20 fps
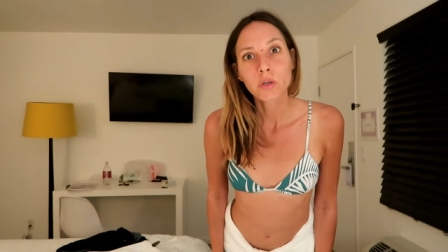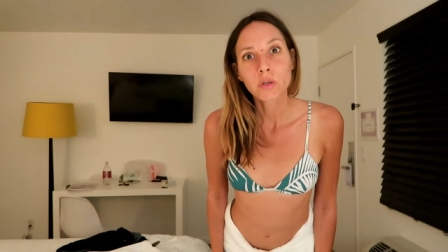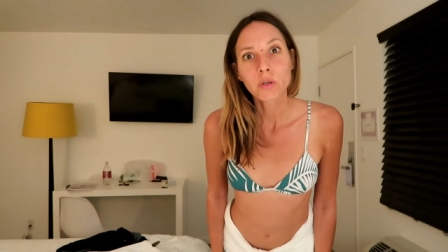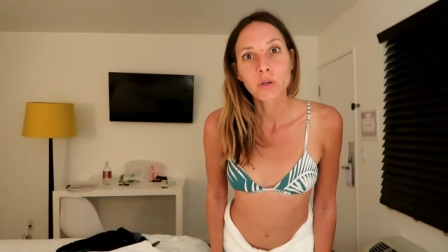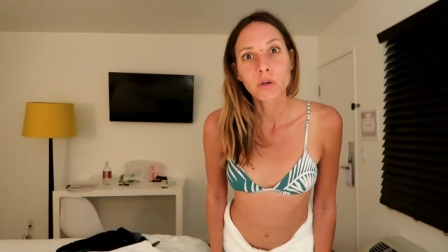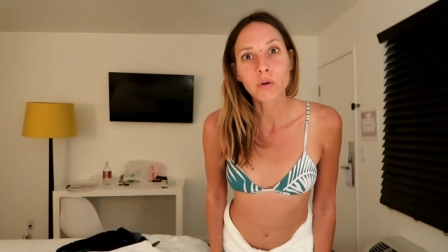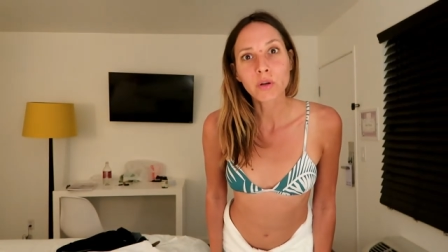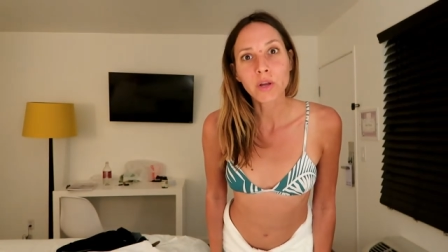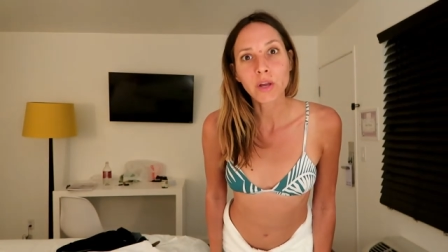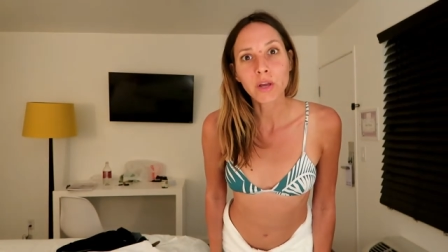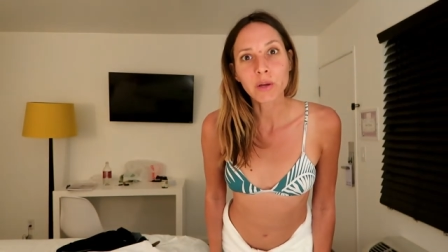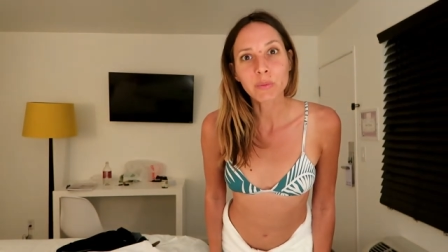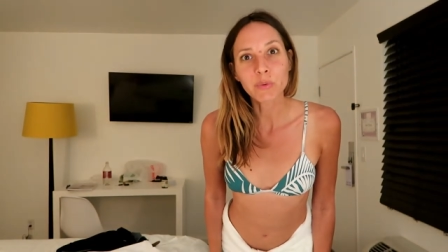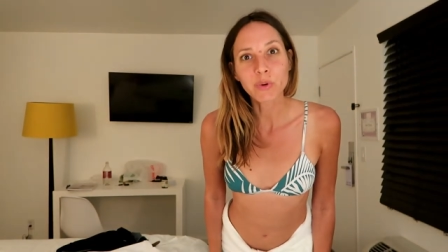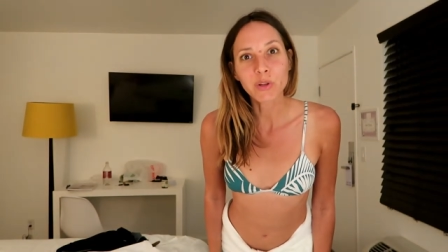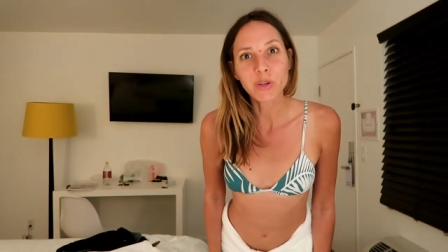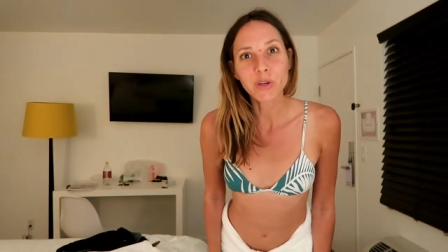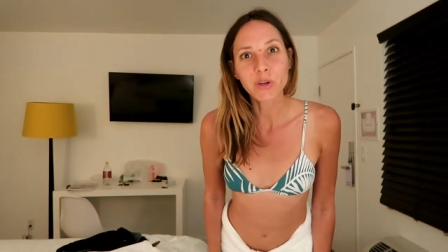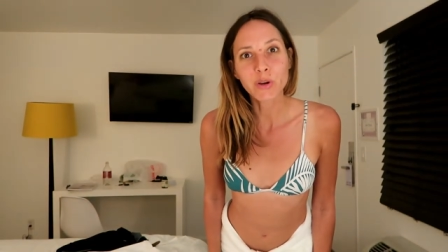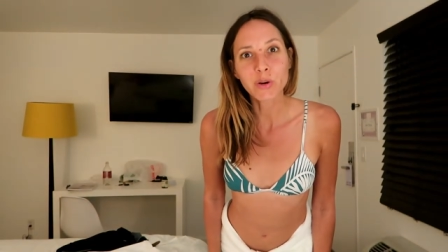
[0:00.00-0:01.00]
Okay, I'm
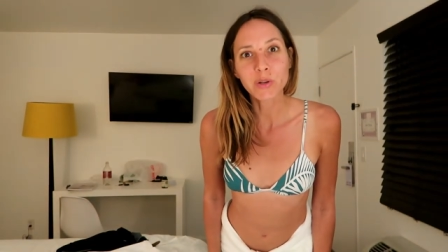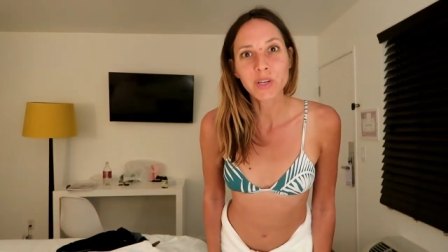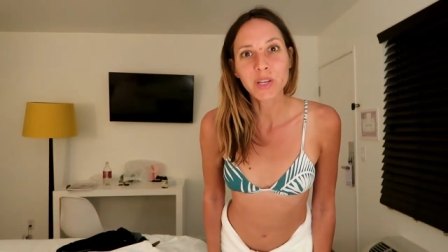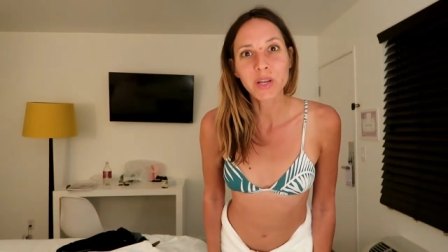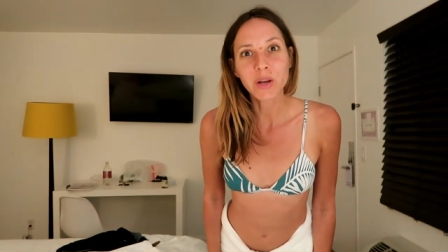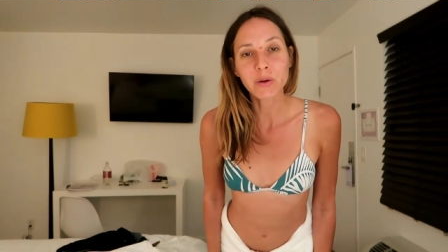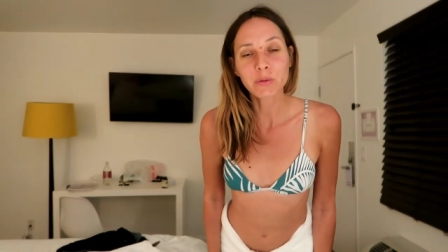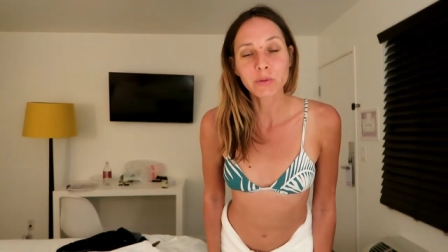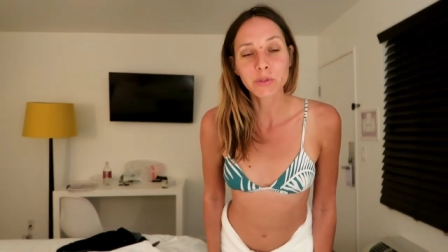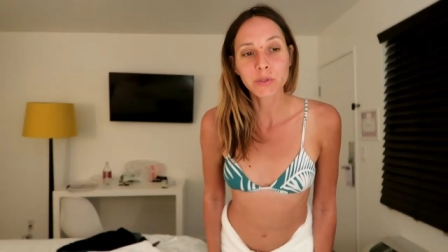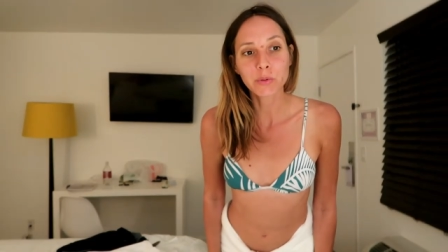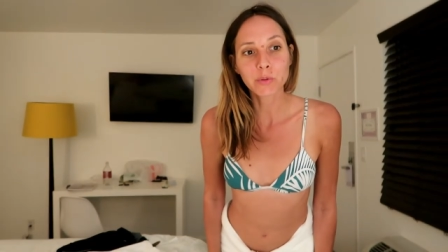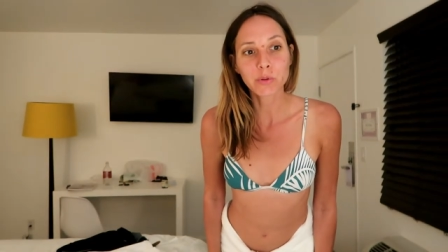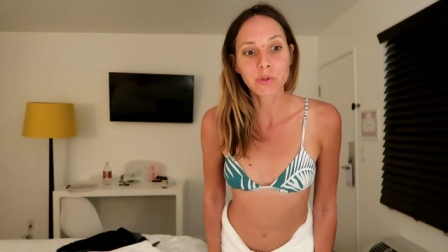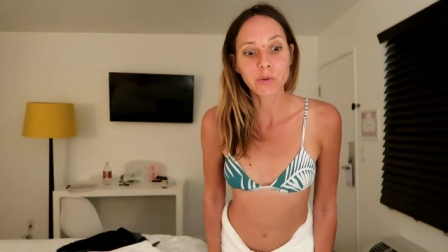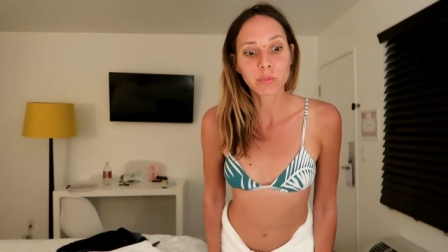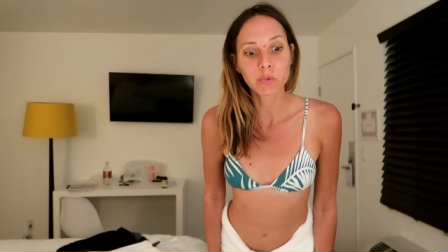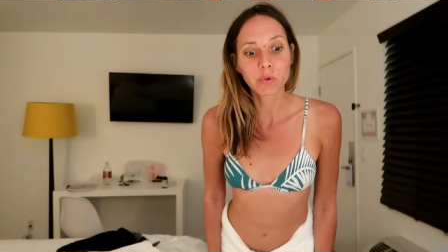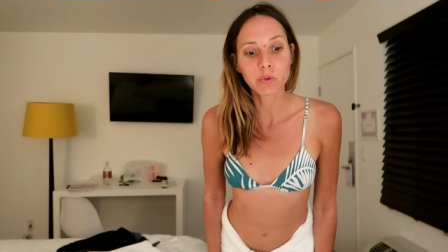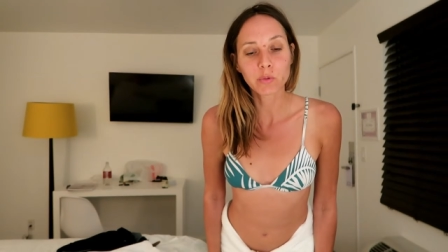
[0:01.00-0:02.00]
gonna go down to
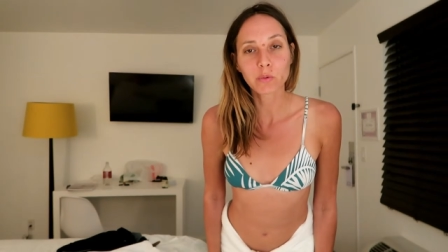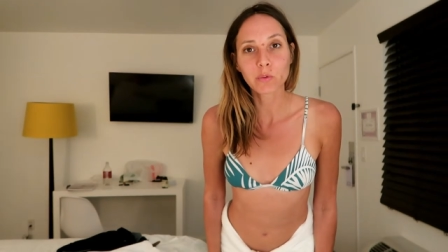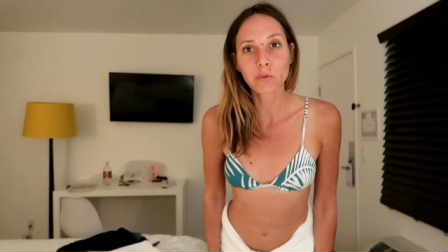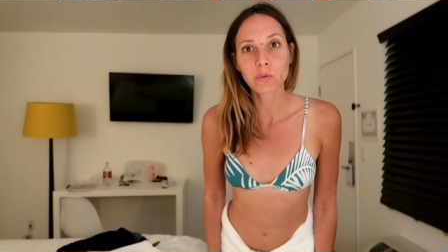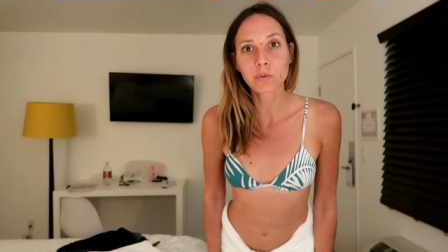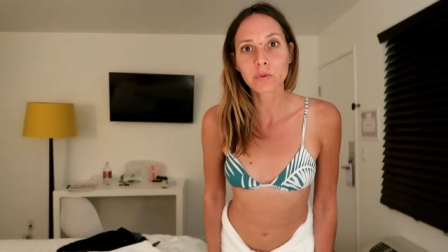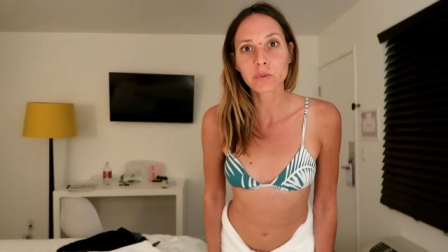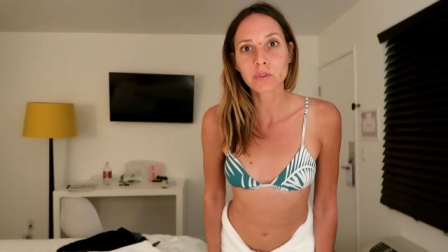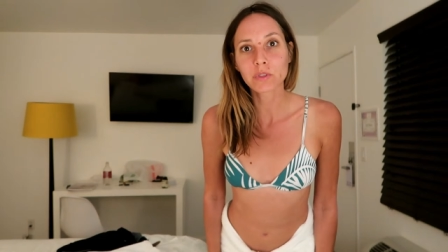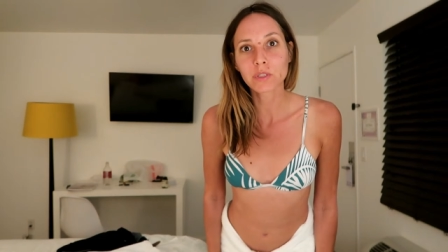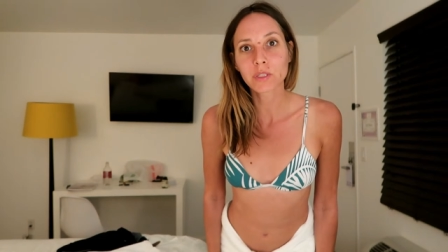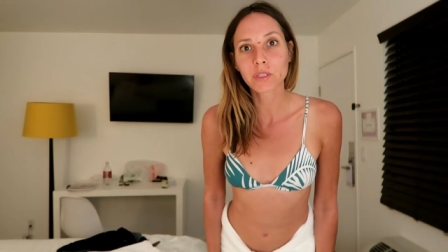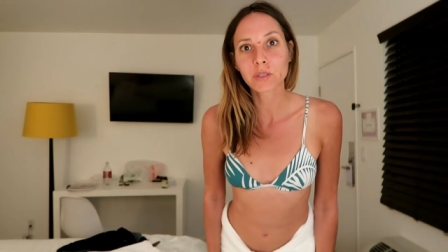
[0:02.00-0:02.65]
the pools